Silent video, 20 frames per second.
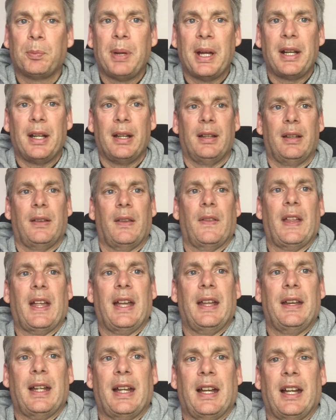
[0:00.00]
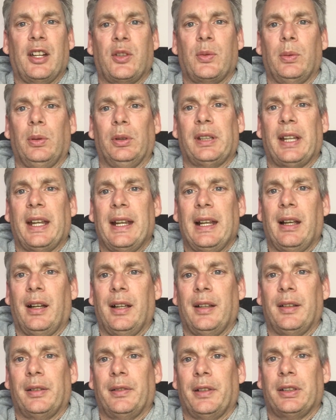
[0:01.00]
better than actual
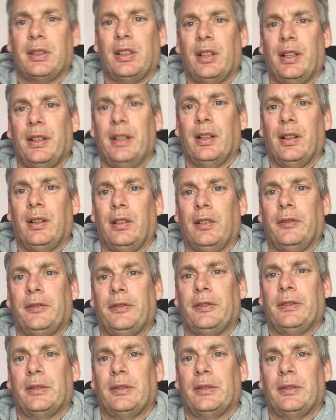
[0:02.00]
daylight. So if I turn it off.